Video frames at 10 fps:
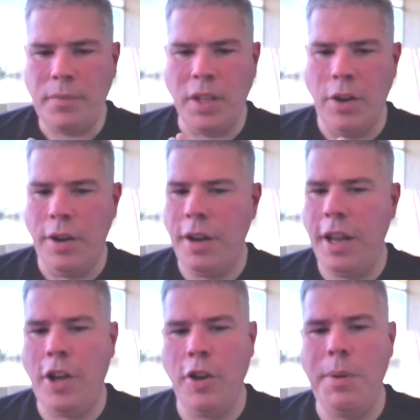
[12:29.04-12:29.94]

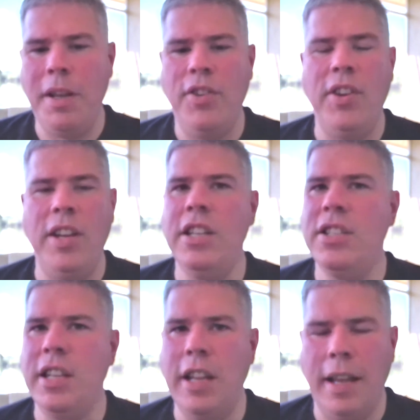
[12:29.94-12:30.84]
It could be as
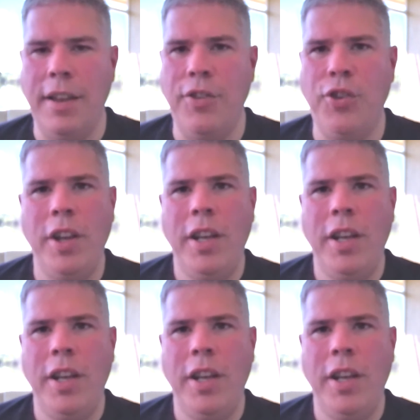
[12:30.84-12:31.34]
easy as,